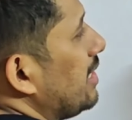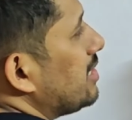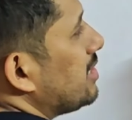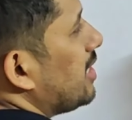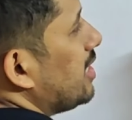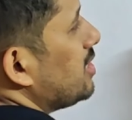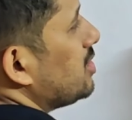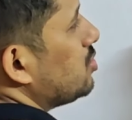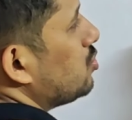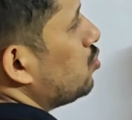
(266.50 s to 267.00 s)
this
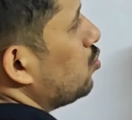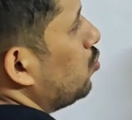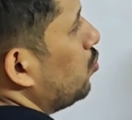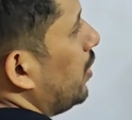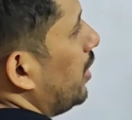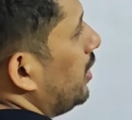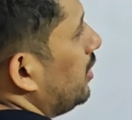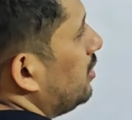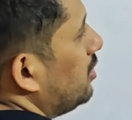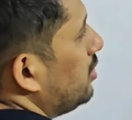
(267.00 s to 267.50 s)
case, 2
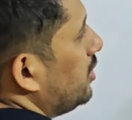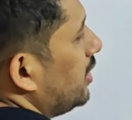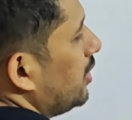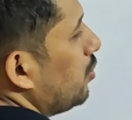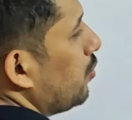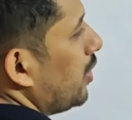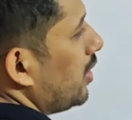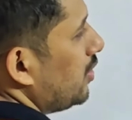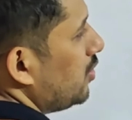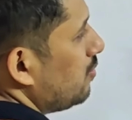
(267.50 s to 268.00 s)
and 3,
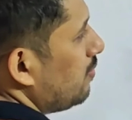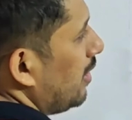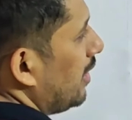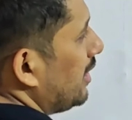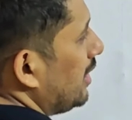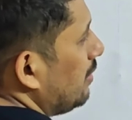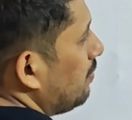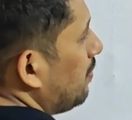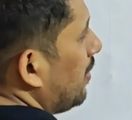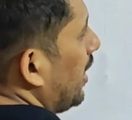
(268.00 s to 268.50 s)
when you
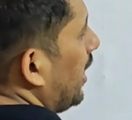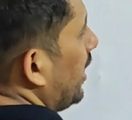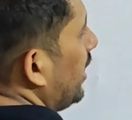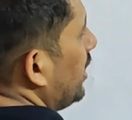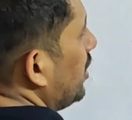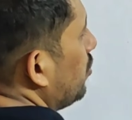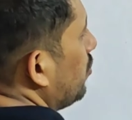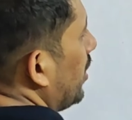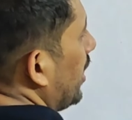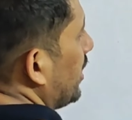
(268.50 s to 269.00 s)
multiply,
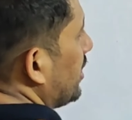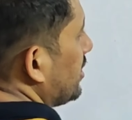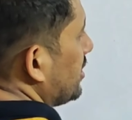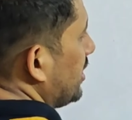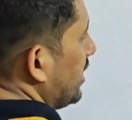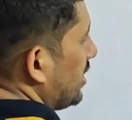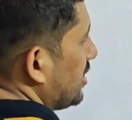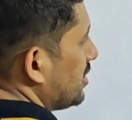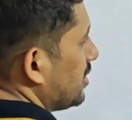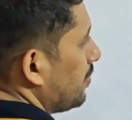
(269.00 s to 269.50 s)
you get
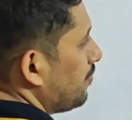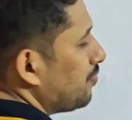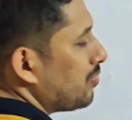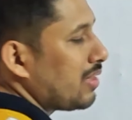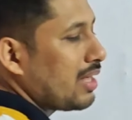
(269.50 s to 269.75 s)
6.